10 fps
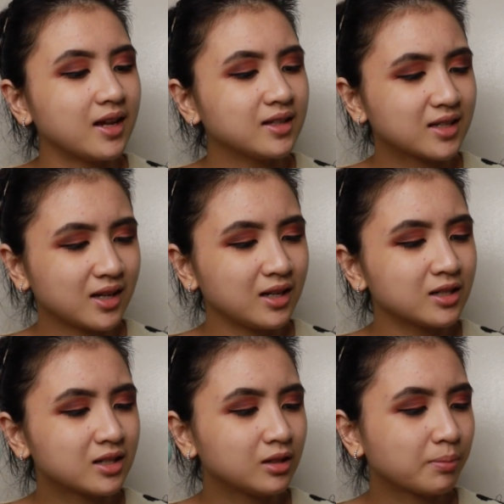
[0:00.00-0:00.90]
and skin
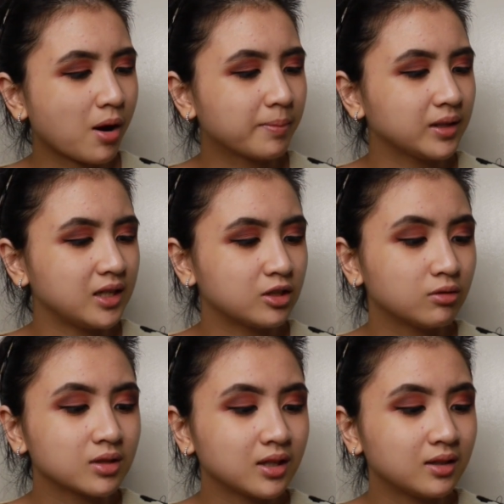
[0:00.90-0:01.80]
still properly
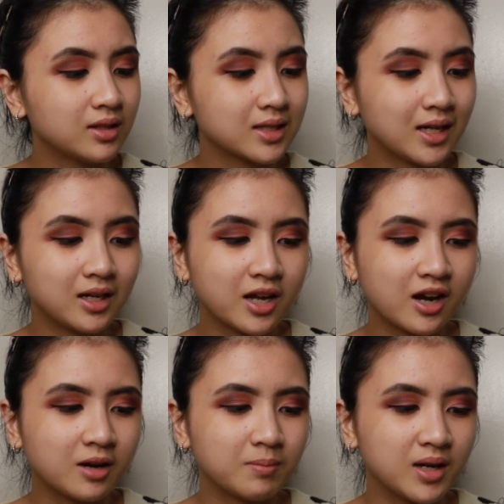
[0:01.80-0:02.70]
soaks in the skin
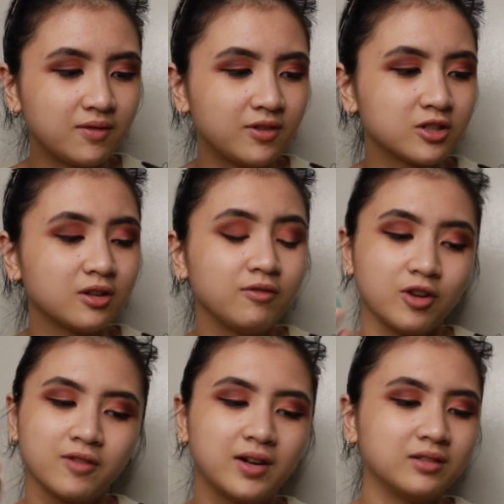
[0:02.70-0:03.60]
caring benefits of
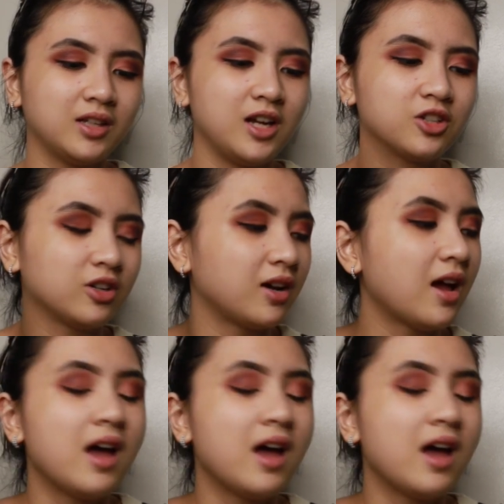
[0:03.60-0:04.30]
your foundation.